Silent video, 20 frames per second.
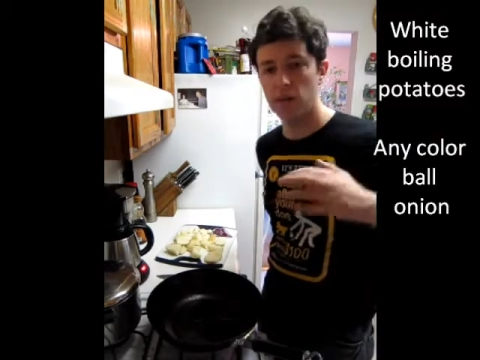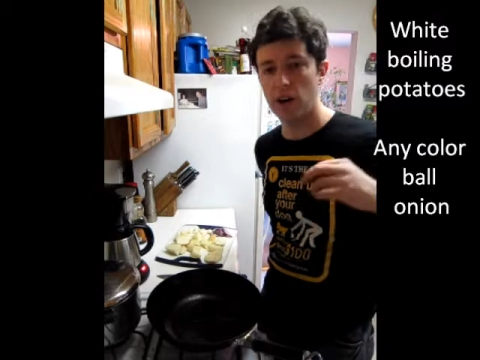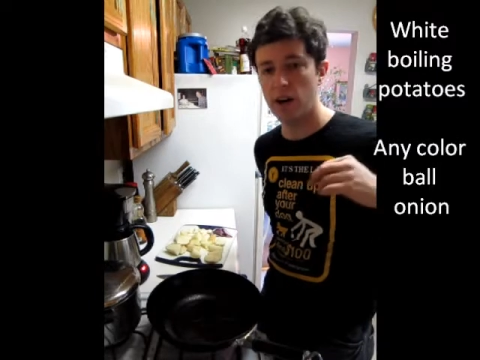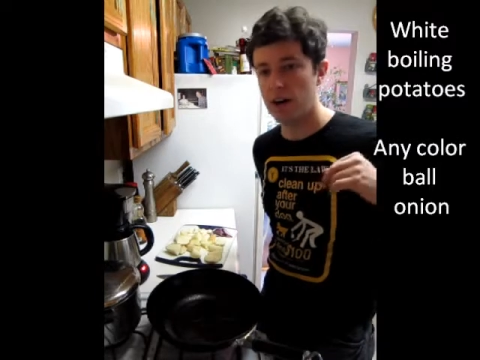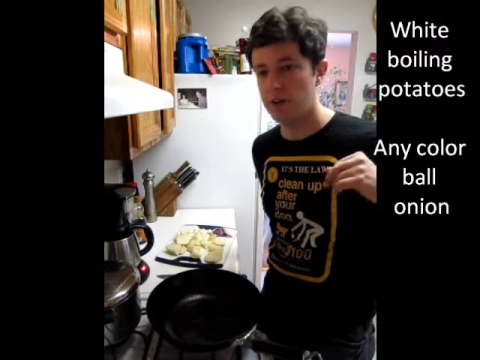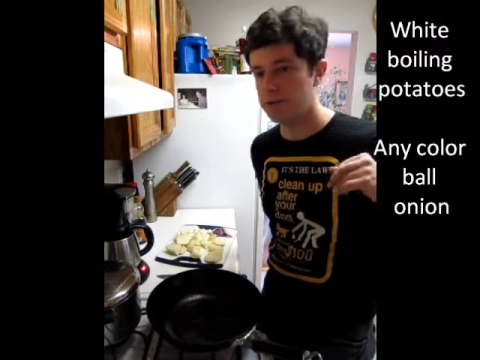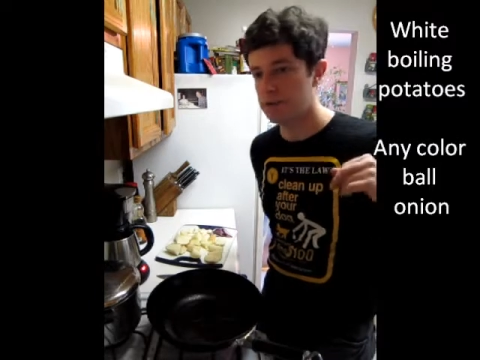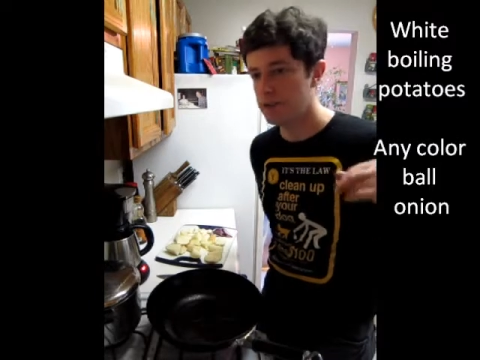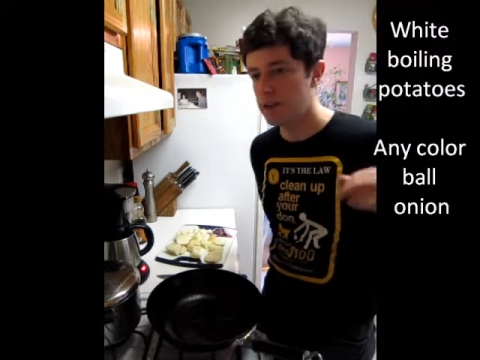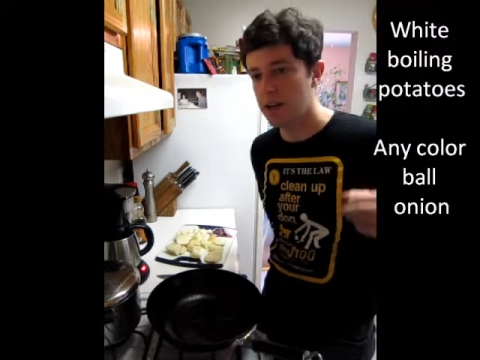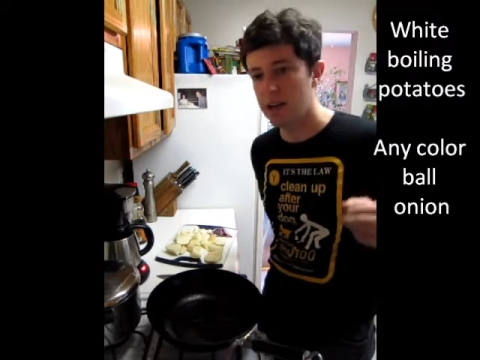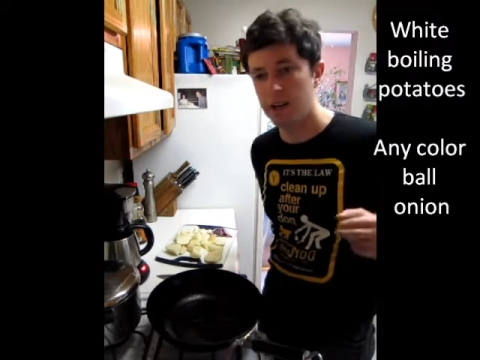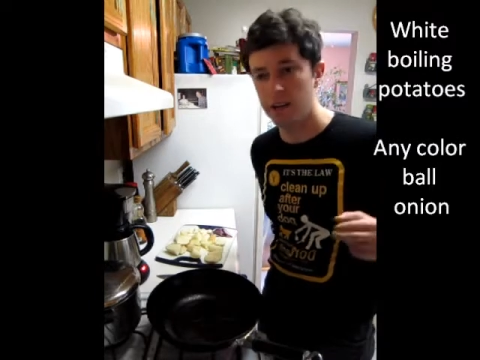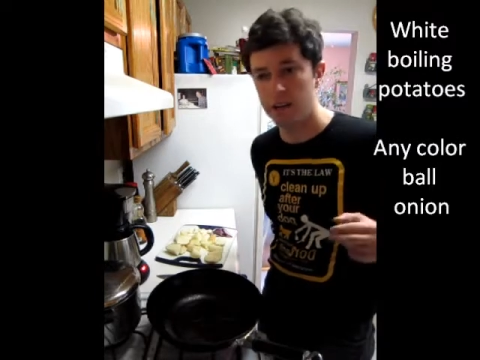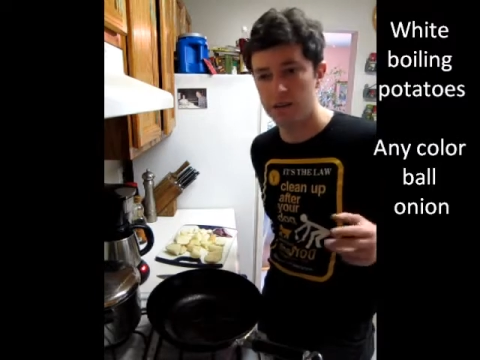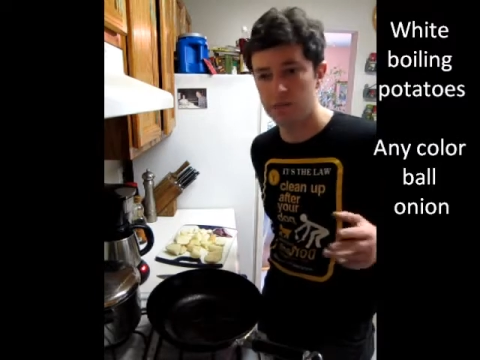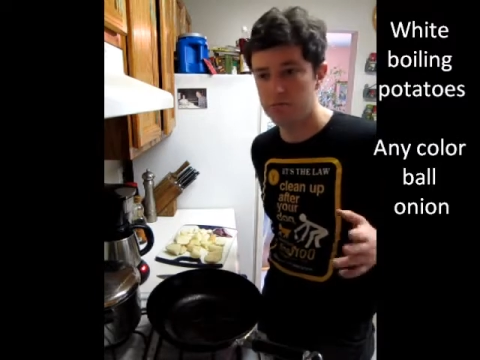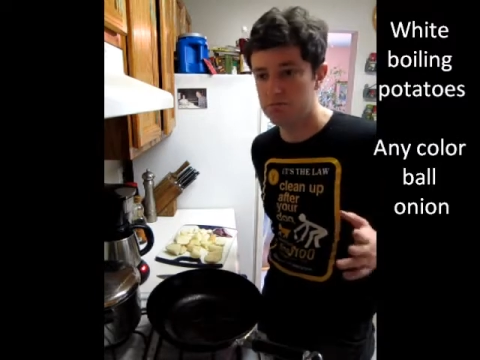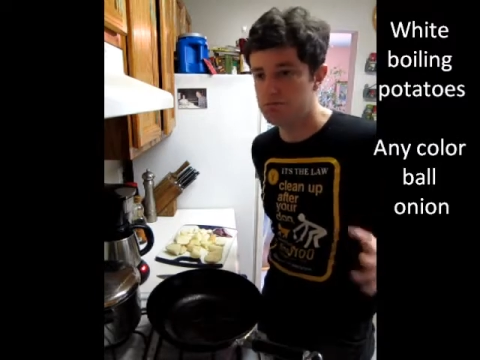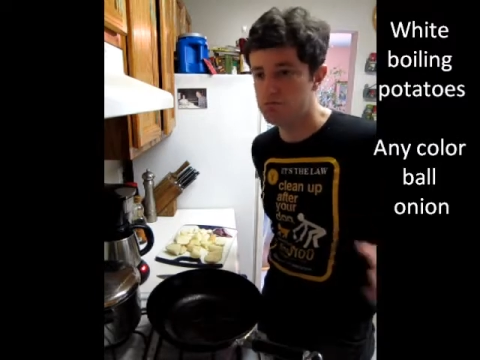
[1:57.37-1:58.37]
off and
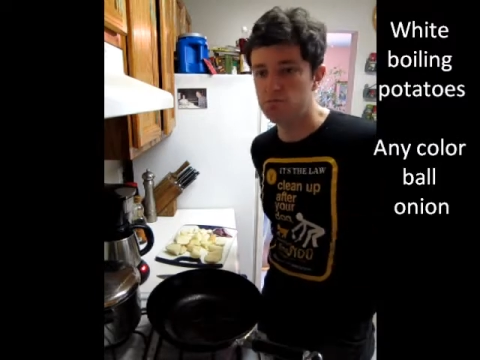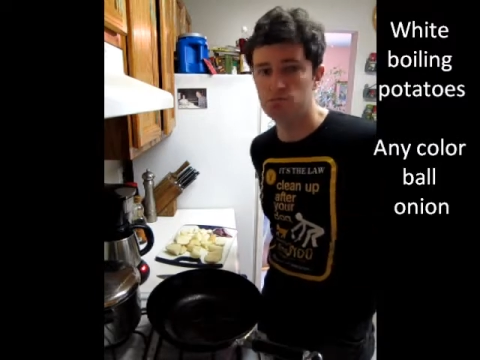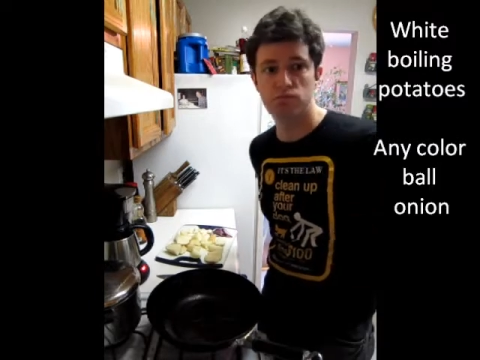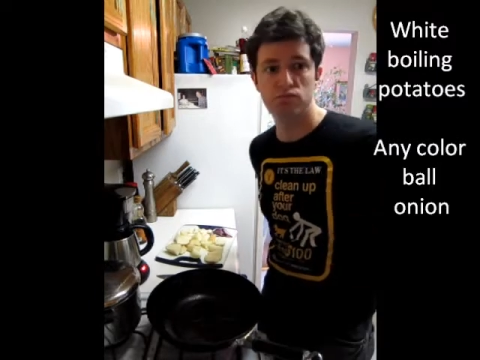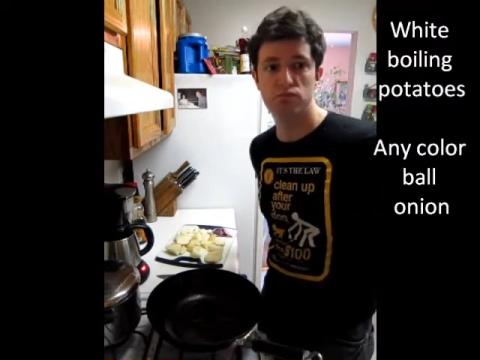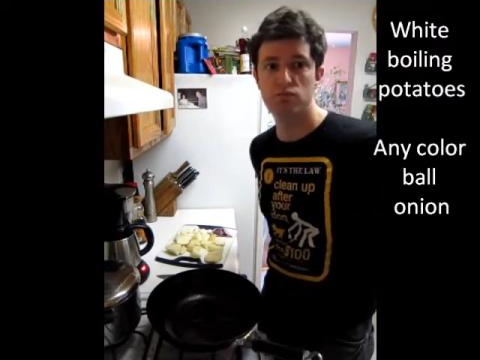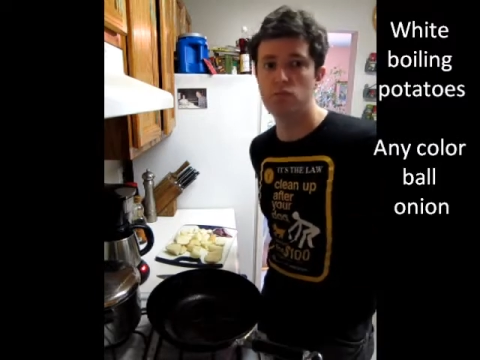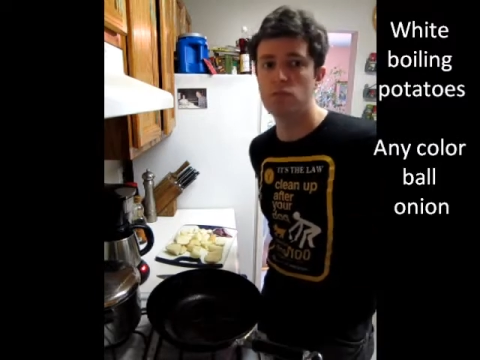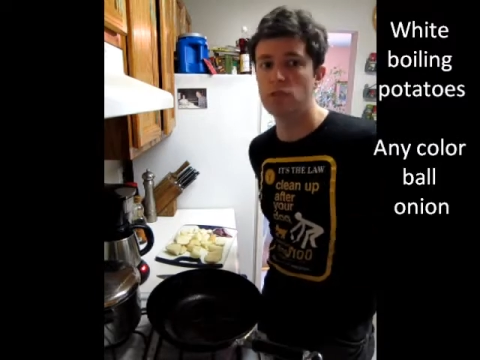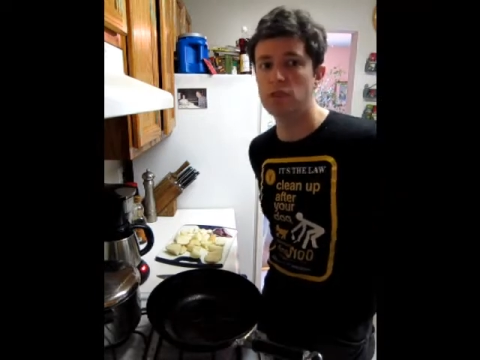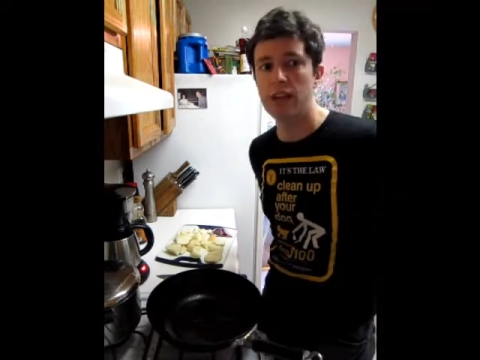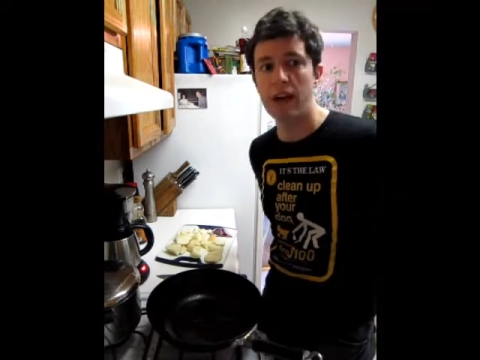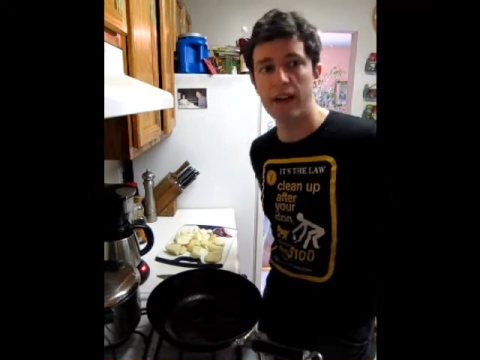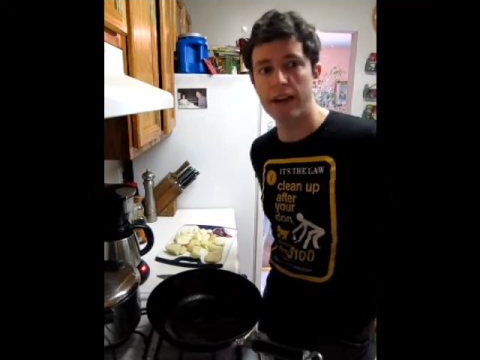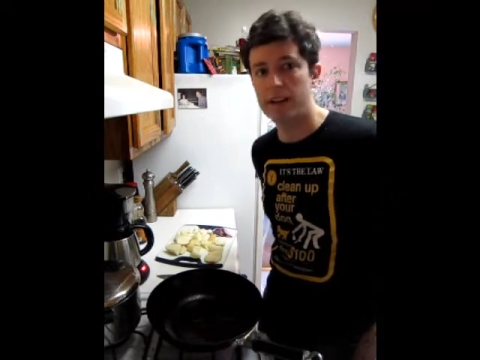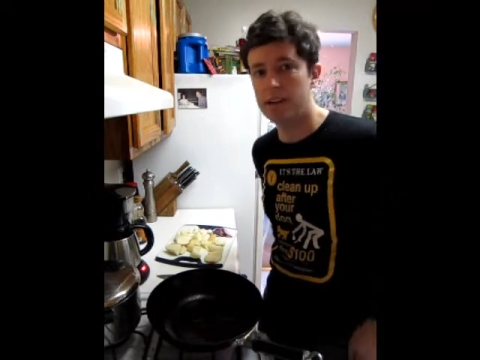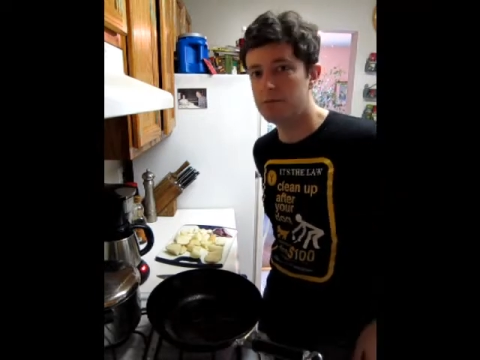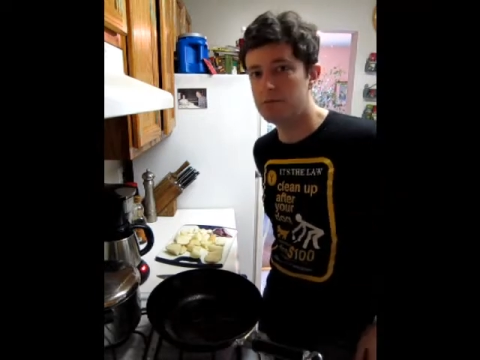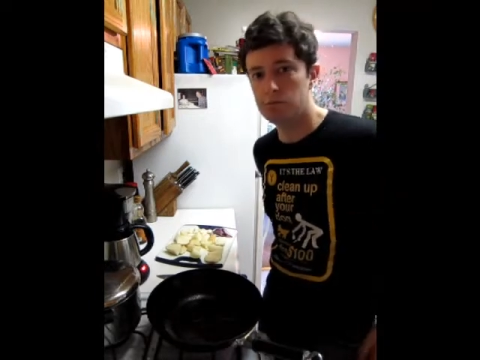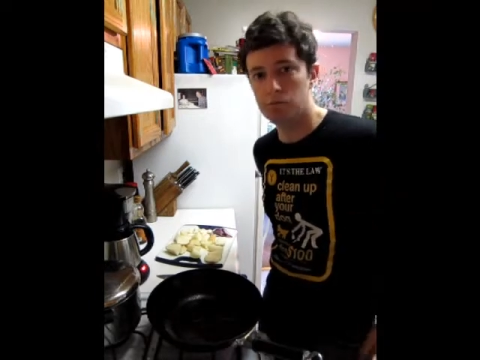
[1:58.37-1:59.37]
then let
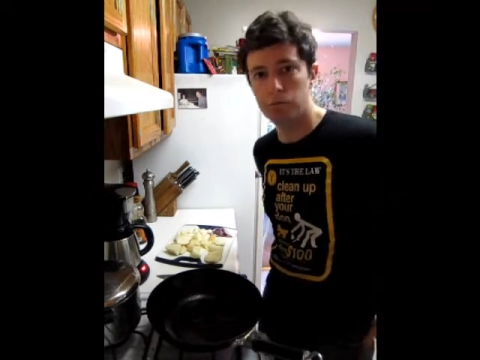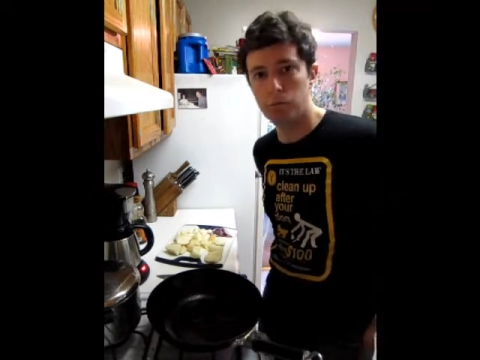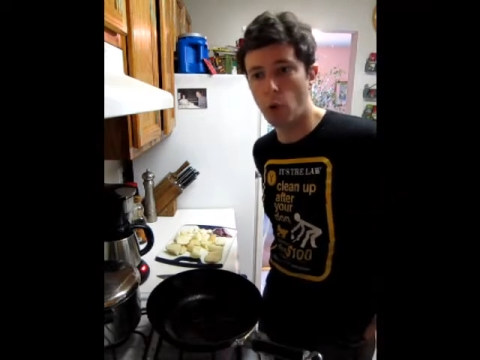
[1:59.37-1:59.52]
it